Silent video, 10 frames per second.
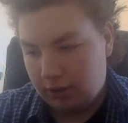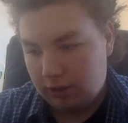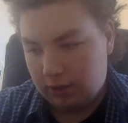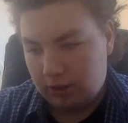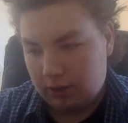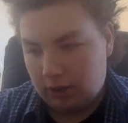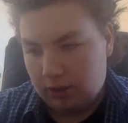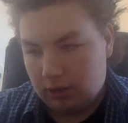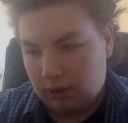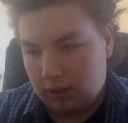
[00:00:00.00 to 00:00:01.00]

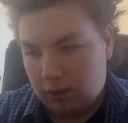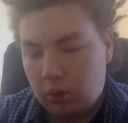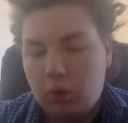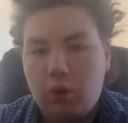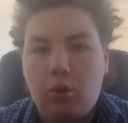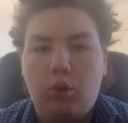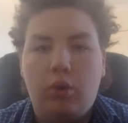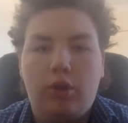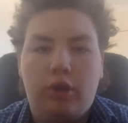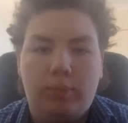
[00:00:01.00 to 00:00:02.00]

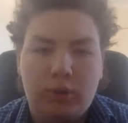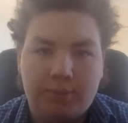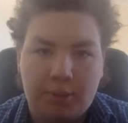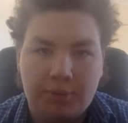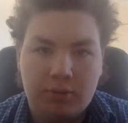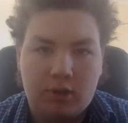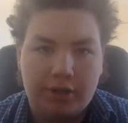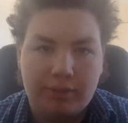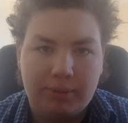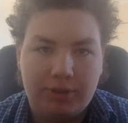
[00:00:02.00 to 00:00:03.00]
The most popular
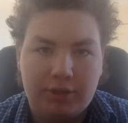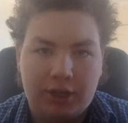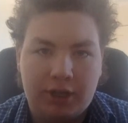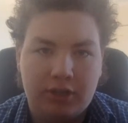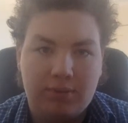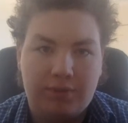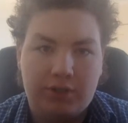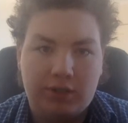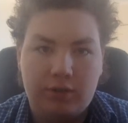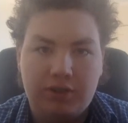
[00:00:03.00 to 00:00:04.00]
argument against my
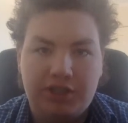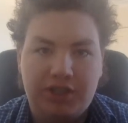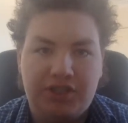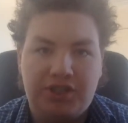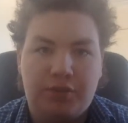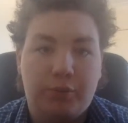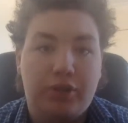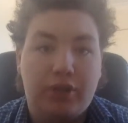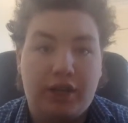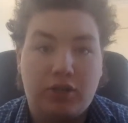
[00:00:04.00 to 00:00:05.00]
videos is that we're
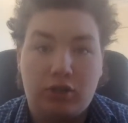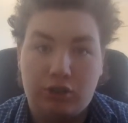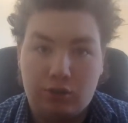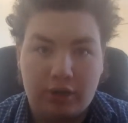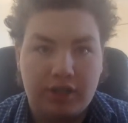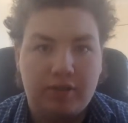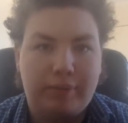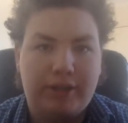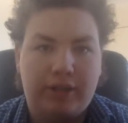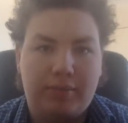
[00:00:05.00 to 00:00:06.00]
not actually trying to
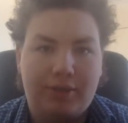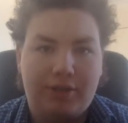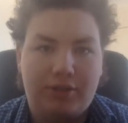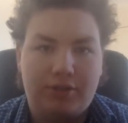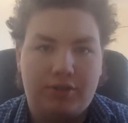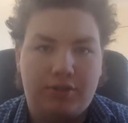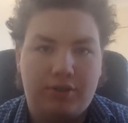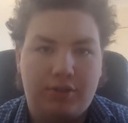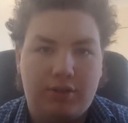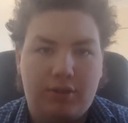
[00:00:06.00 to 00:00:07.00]
make animations.
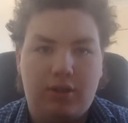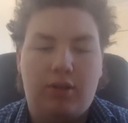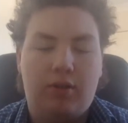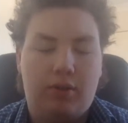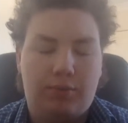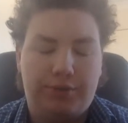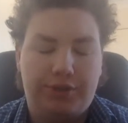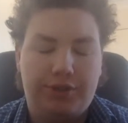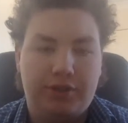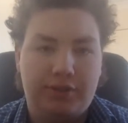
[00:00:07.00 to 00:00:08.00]

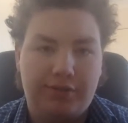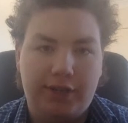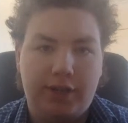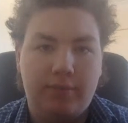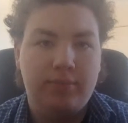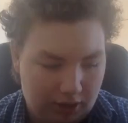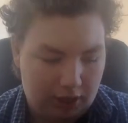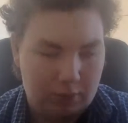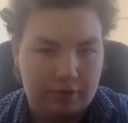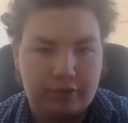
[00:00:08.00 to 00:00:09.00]
which is fair.
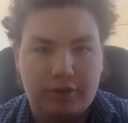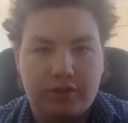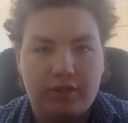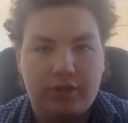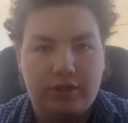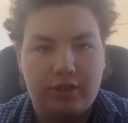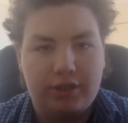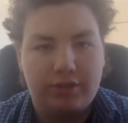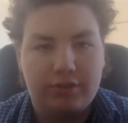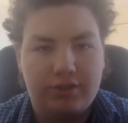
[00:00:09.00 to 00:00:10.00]
However, it certainly
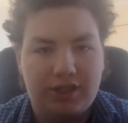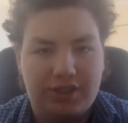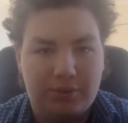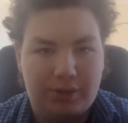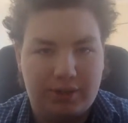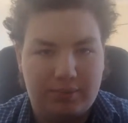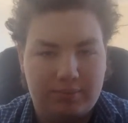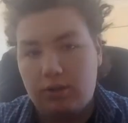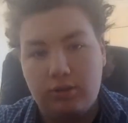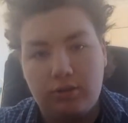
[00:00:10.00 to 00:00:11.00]
looks like you are.
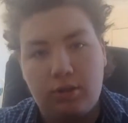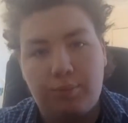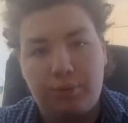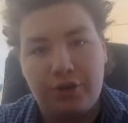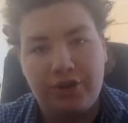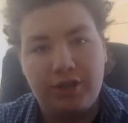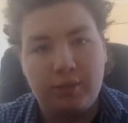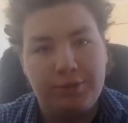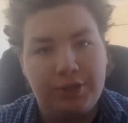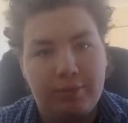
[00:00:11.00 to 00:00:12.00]
Stop branding
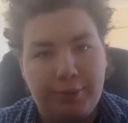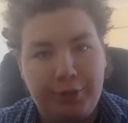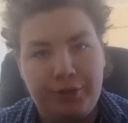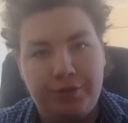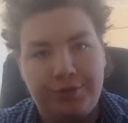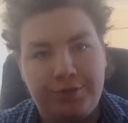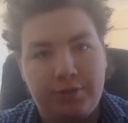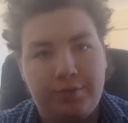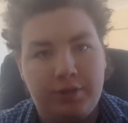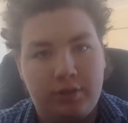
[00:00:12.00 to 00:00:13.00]
them as animations
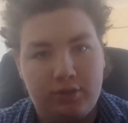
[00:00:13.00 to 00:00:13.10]
if they're not